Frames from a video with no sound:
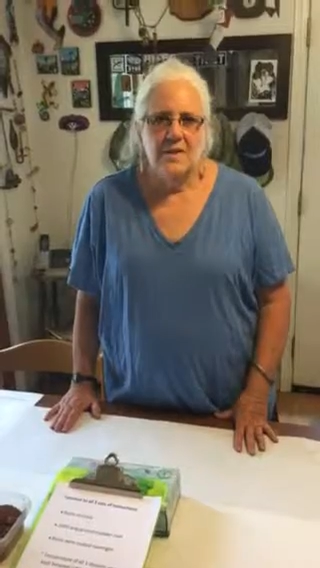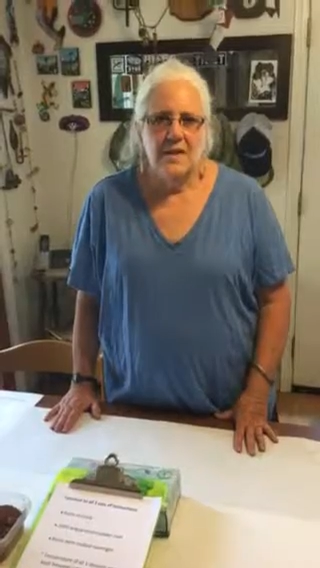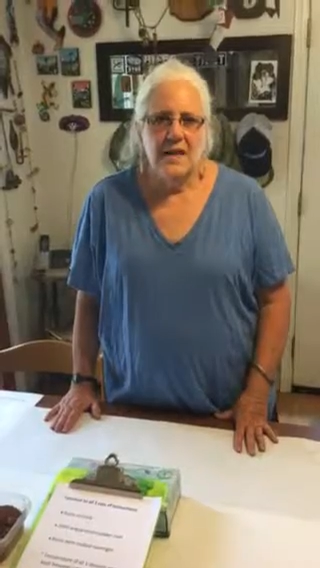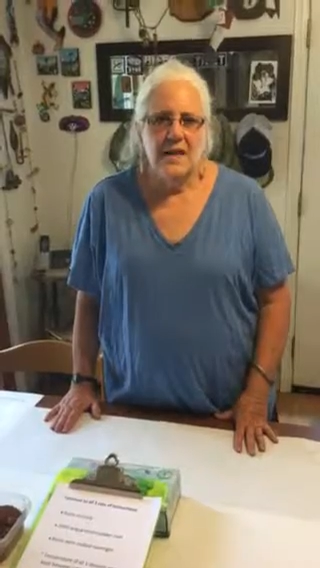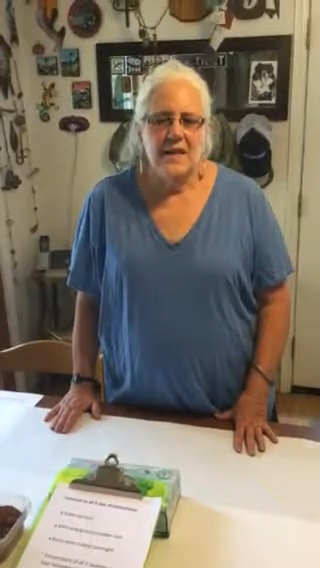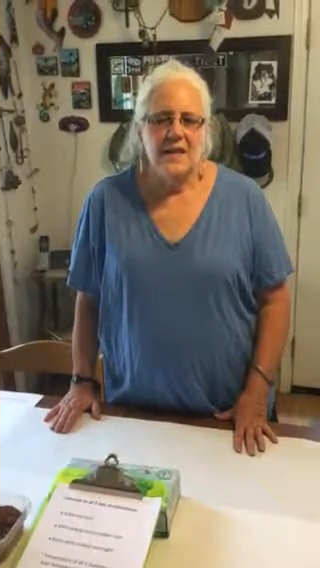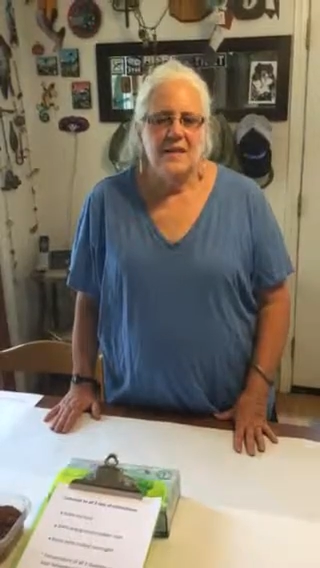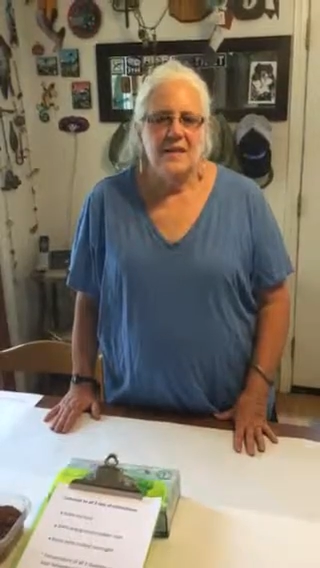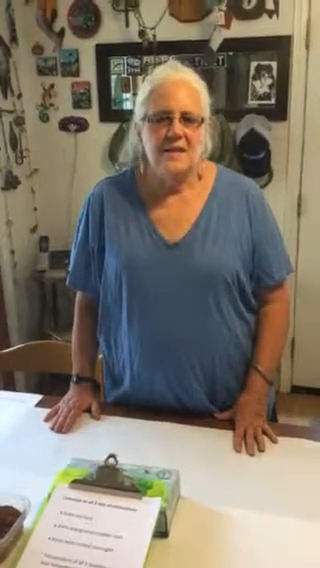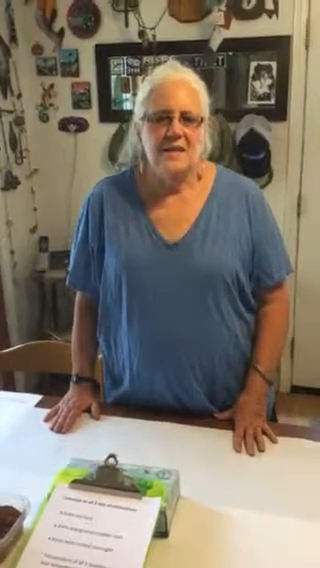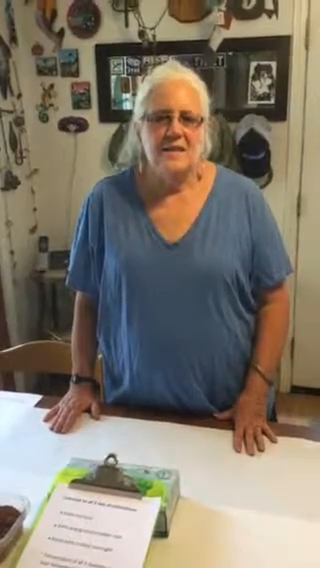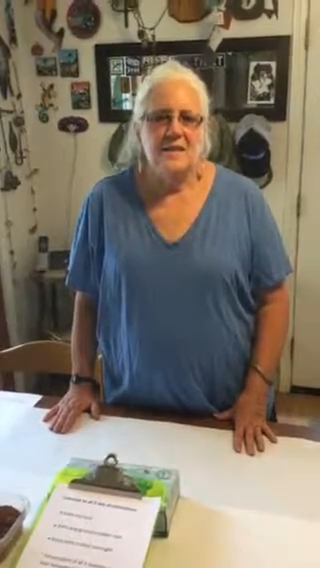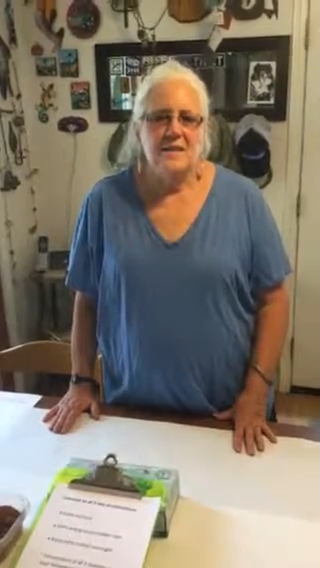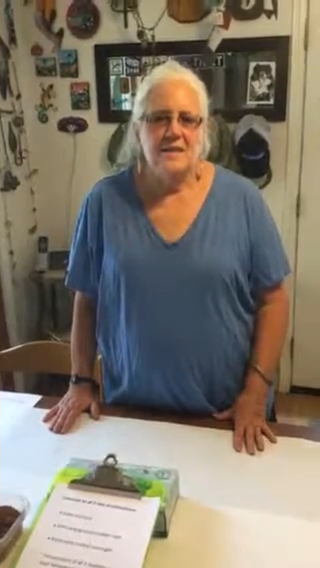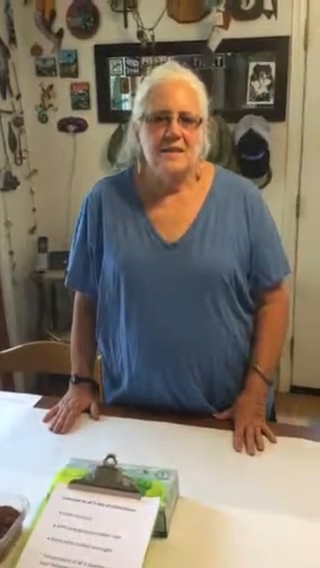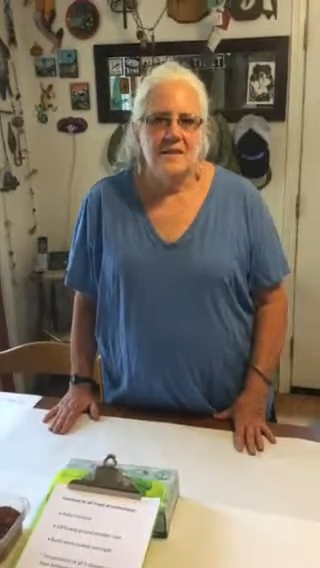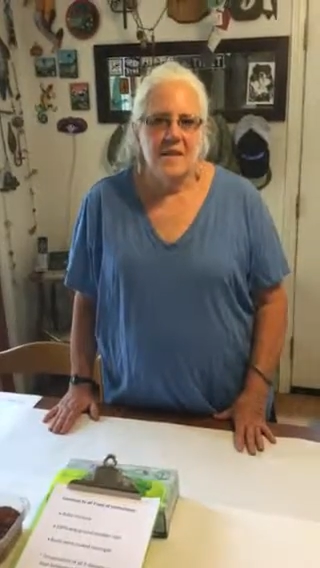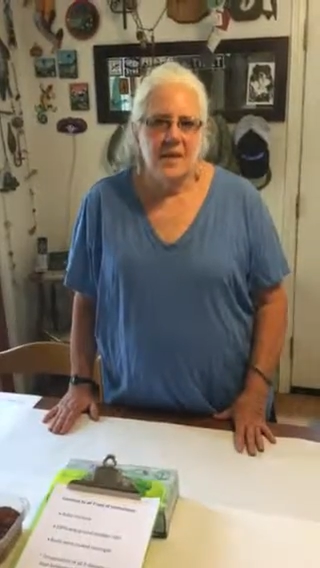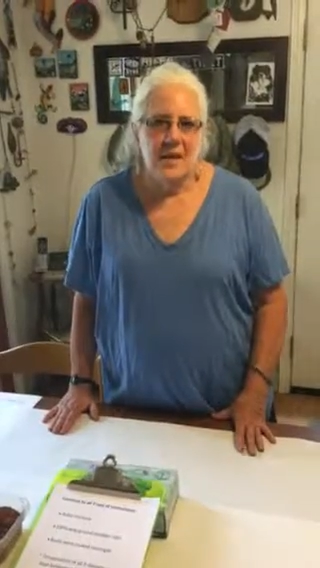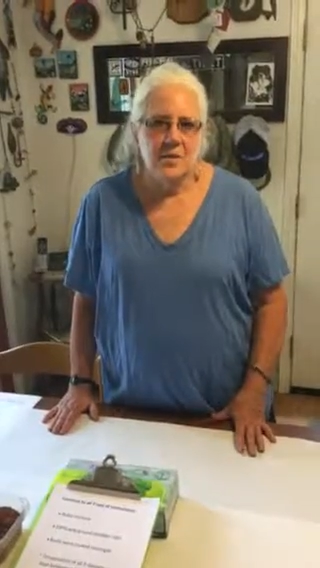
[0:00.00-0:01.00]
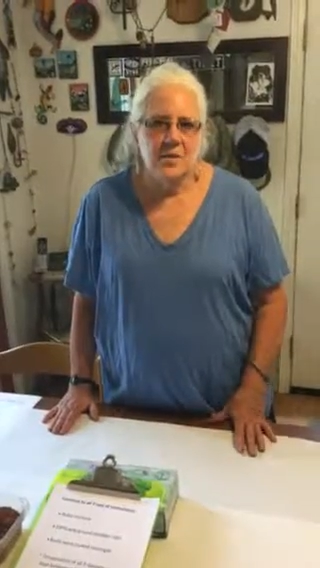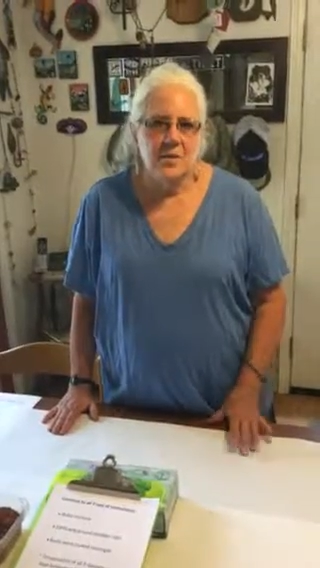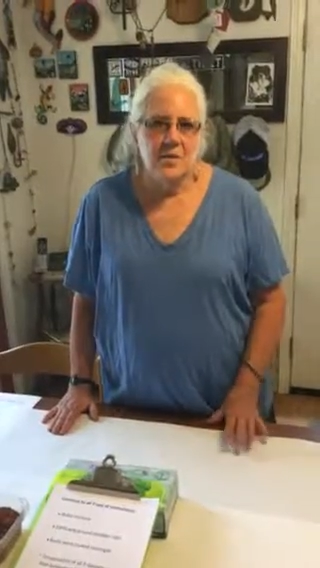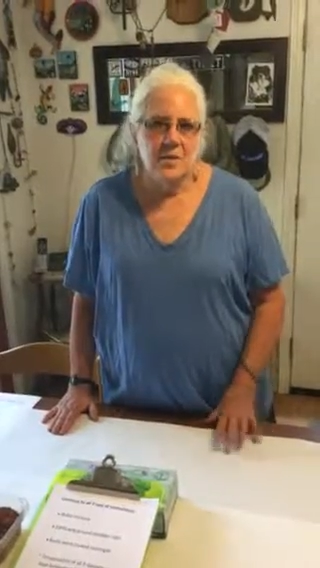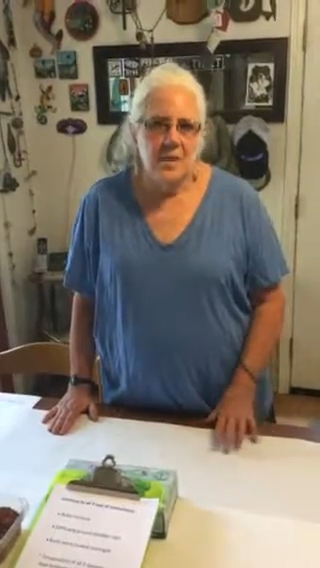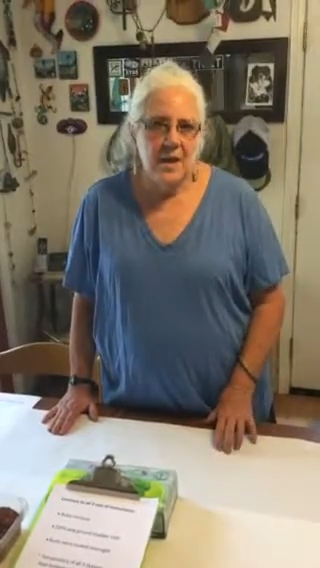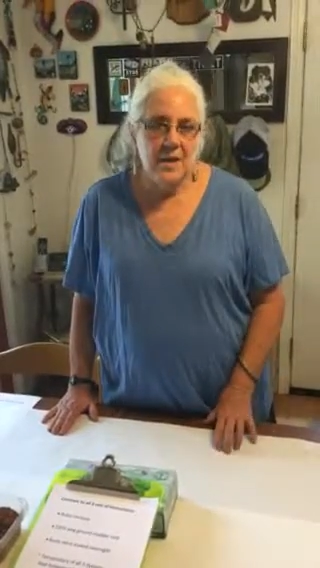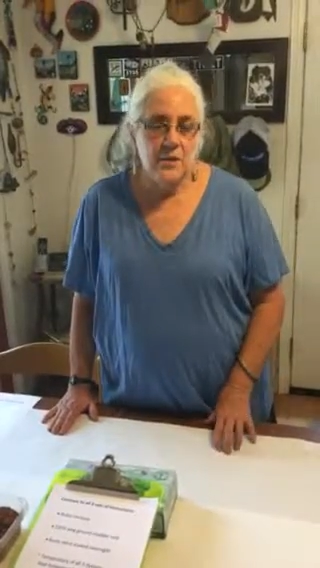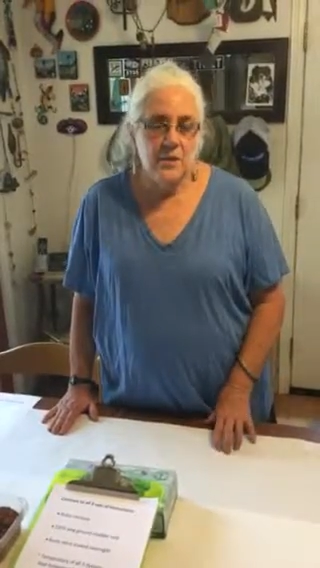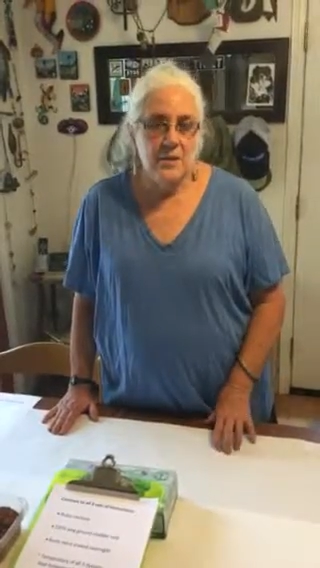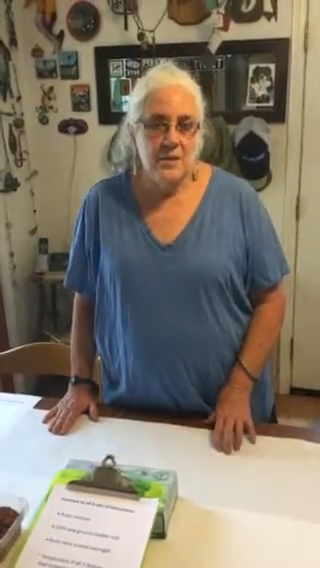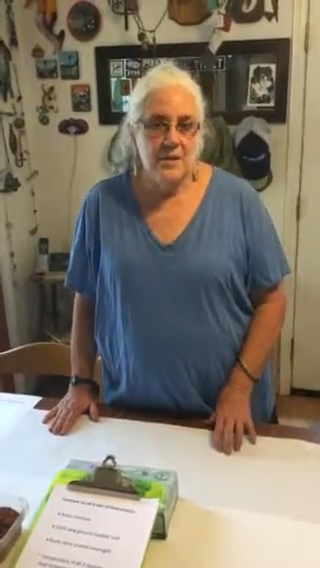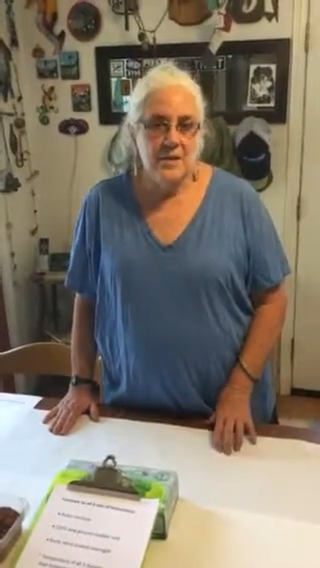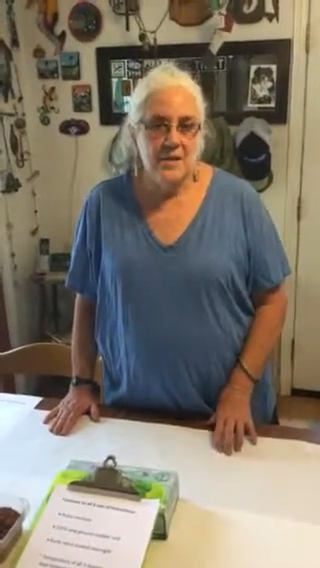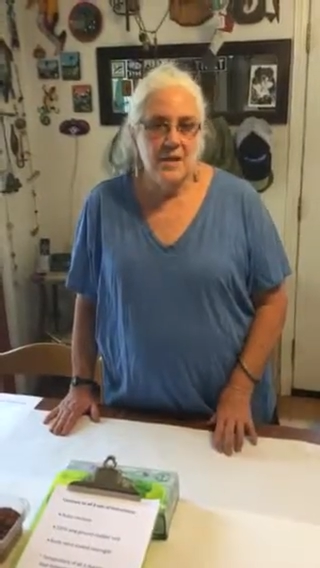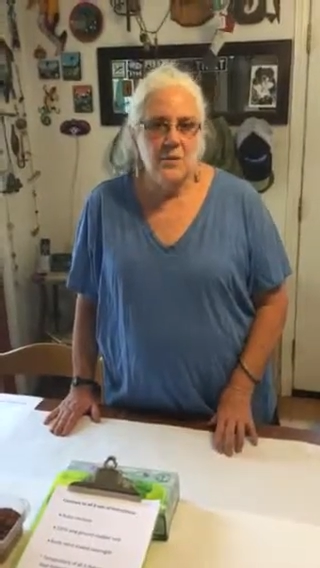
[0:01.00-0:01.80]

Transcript: that is dyeing with madder root